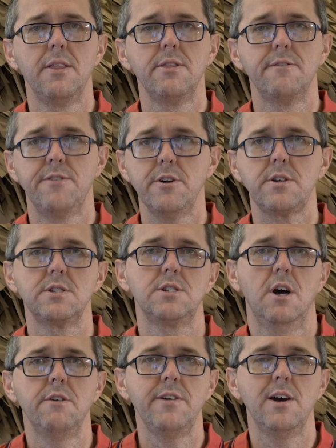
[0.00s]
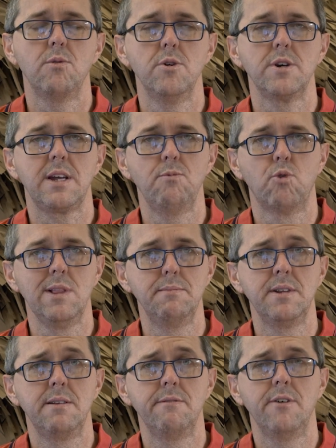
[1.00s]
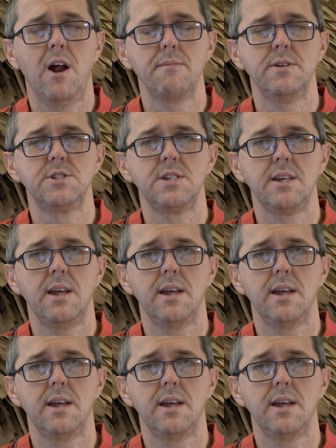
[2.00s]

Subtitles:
The focus of our work in water limited environments